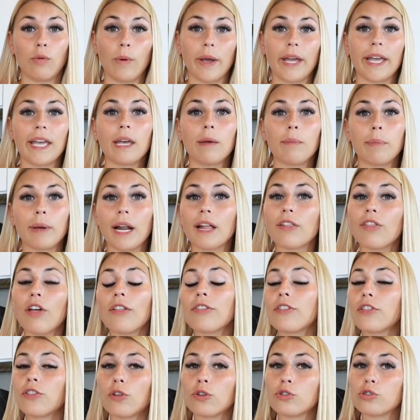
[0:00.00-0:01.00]
of wing it, but I
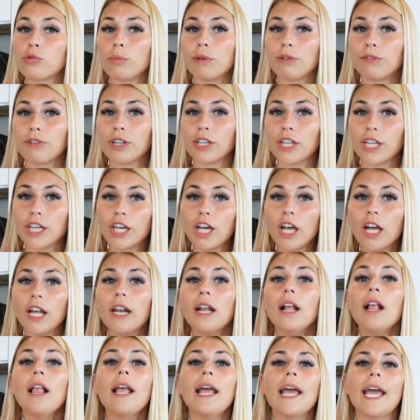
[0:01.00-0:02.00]
thought that those would be really
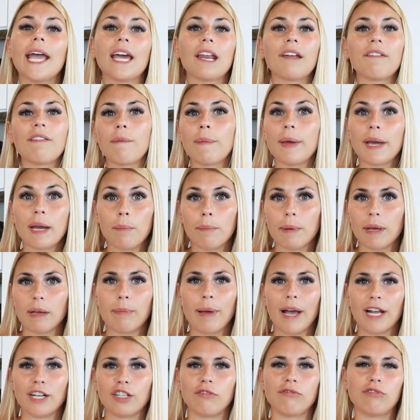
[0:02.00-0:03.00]
good. And I'm gonna make a big
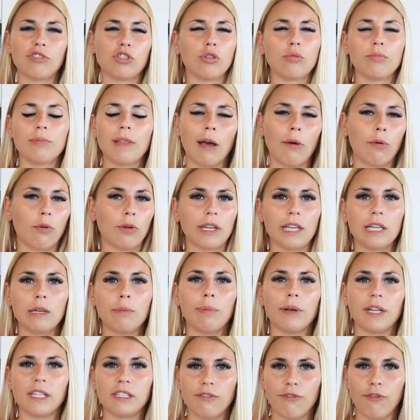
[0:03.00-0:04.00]
batch of soup that will
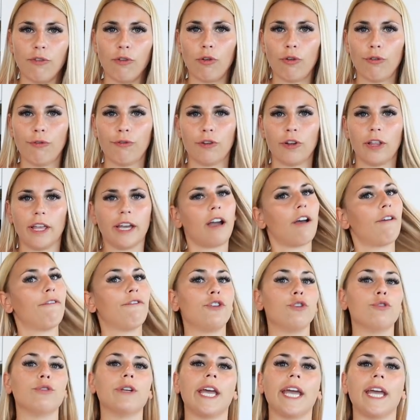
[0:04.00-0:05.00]
keep us full for like a
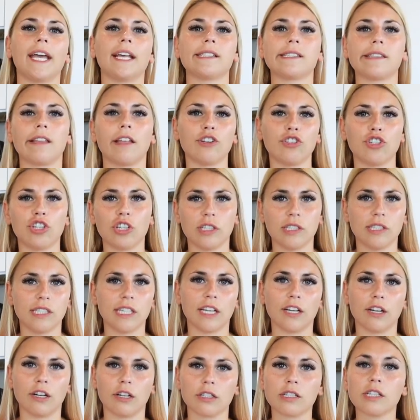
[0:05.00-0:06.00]
few days, lunches,
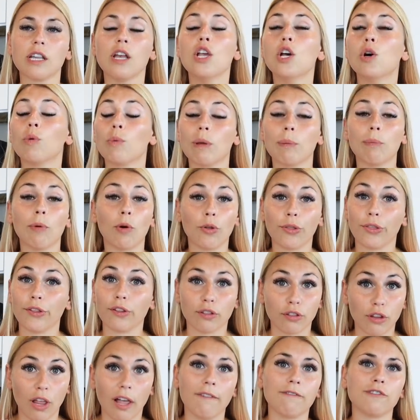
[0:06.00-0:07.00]
dinners. We both
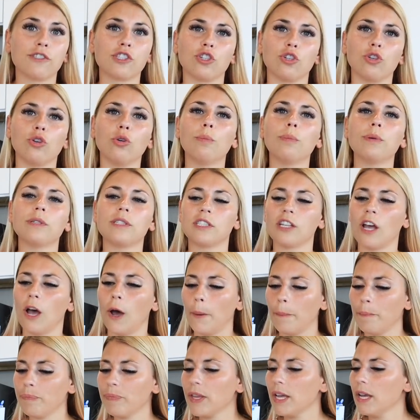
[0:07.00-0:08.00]
love soup,
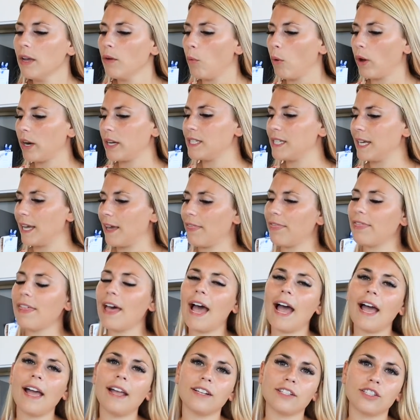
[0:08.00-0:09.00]
so wanted to get
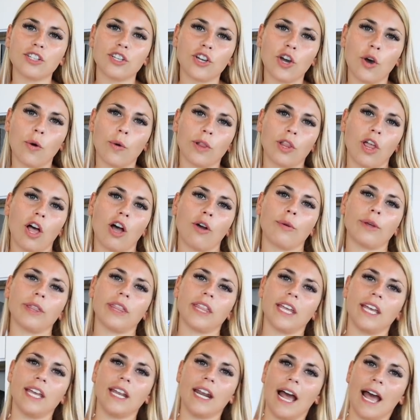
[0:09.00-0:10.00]
that to go along
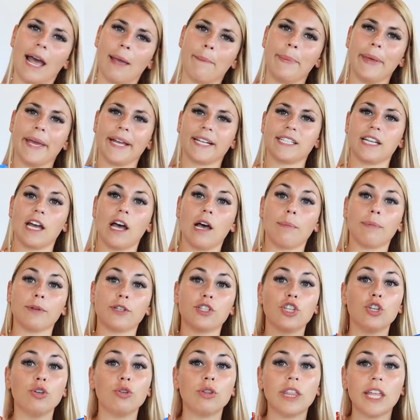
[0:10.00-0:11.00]
with it. I picked
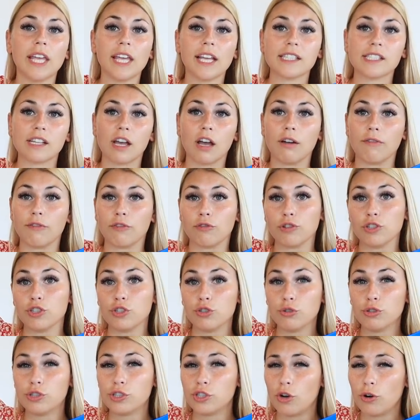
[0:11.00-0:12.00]
up 2 things of
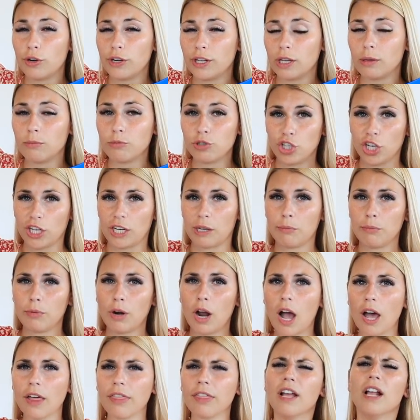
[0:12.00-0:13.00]
reduced sodium chicken
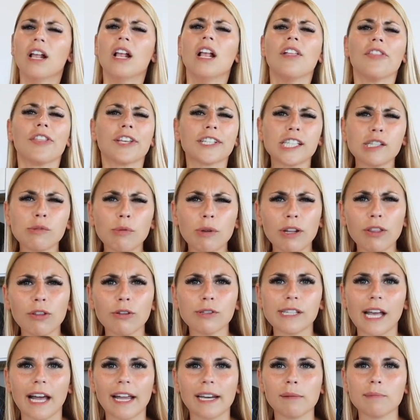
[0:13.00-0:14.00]
broth. This is one of
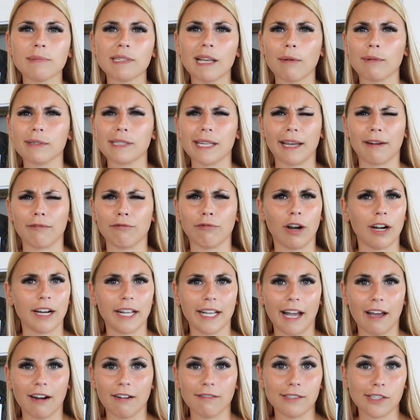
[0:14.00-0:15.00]
those items that was like
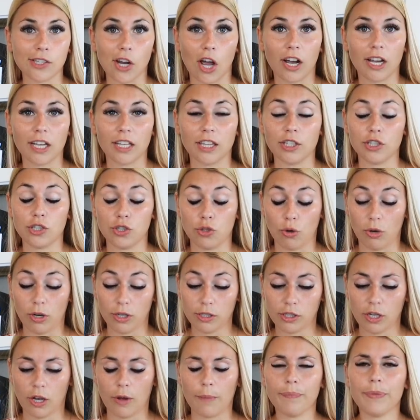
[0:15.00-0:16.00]
running out of stock at the store,
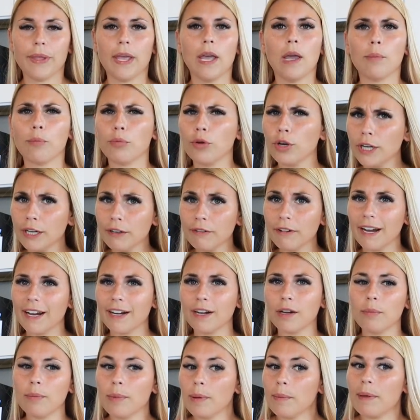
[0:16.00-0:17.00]
so pretty
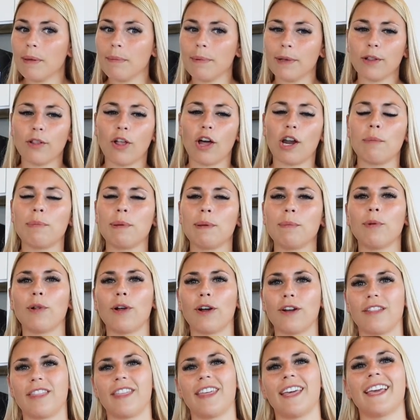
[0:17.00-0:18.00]
random, but maybe a lot of people
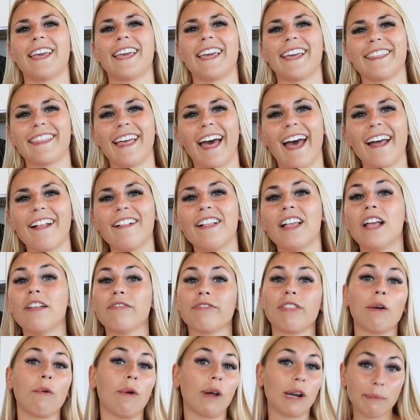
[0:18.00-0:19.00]
are thinking that
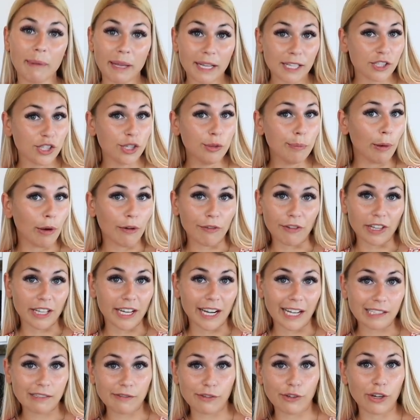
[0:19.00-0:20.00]
they want to make soup over the
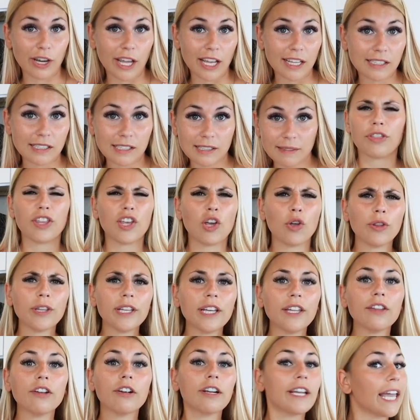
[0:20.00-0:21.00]
next few days. The
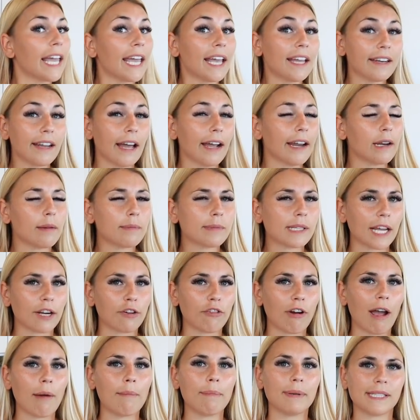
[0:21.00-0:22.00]
only other canned items I
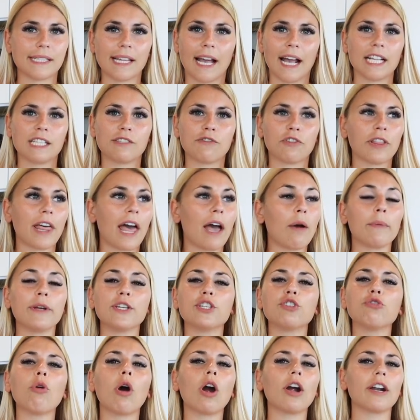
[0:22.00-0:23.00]
grabbed besides for that, we
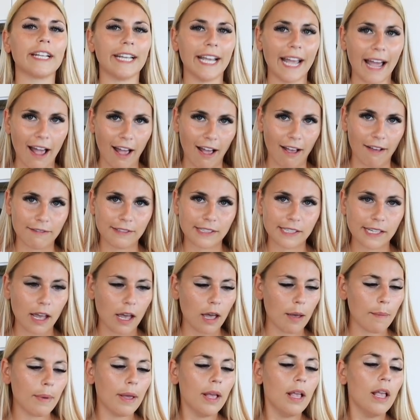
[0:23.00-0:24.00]
do already have
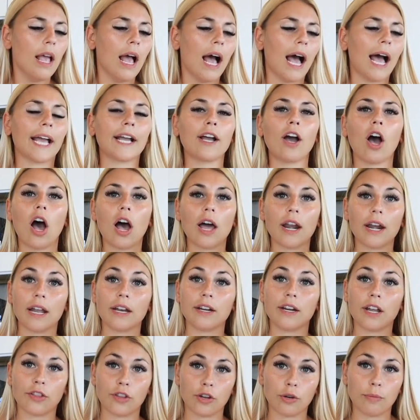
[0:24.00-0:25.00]
some. I got
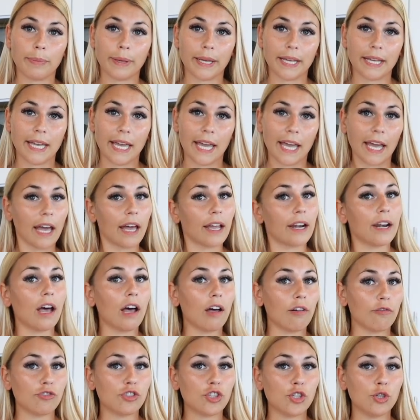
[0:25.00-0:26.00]
another big can
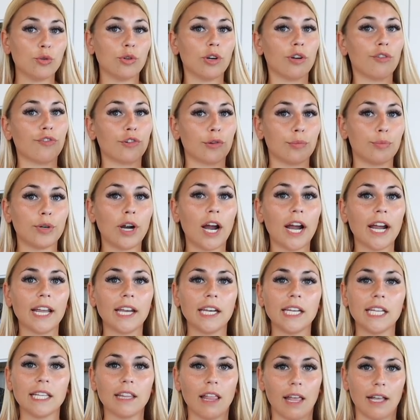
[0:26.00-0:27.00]
of tuna for
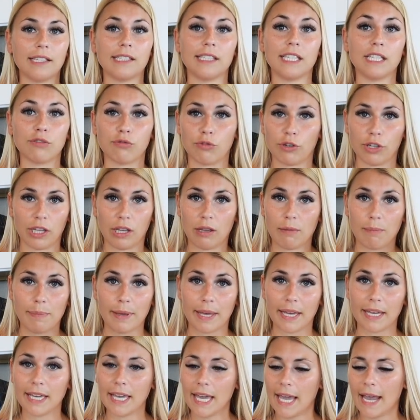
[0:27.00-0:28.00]
Brian. He likes these really
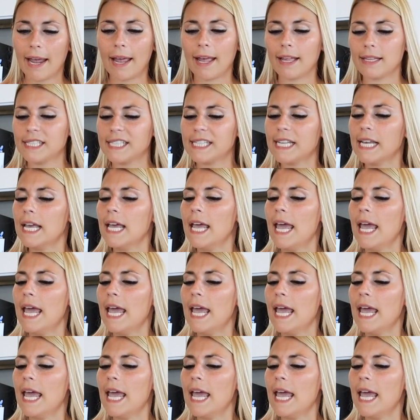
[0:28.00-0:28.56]
big cans.